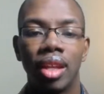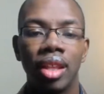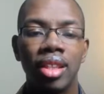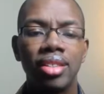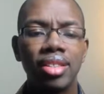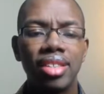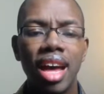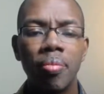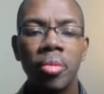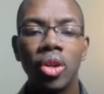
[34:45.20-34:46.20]
This is
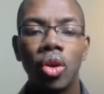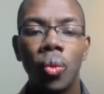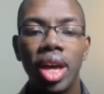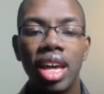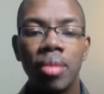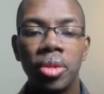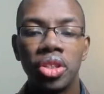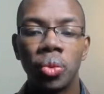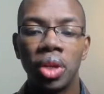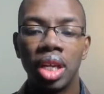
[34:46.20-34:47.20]
that middle way
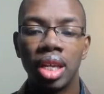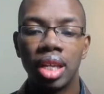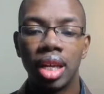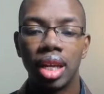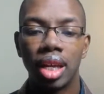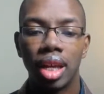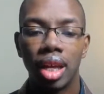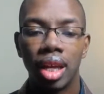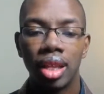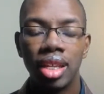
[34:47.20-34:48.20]
between
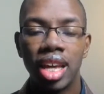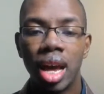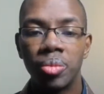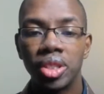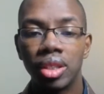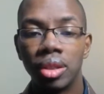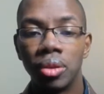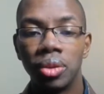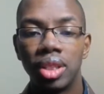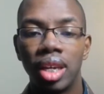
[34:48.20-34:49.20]
the
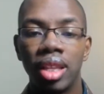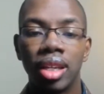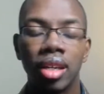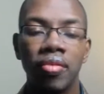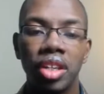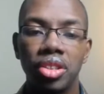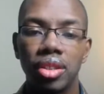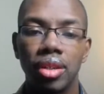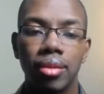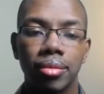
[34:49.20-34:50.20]
absolute and the
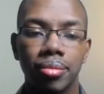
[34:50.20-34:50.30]
conventional,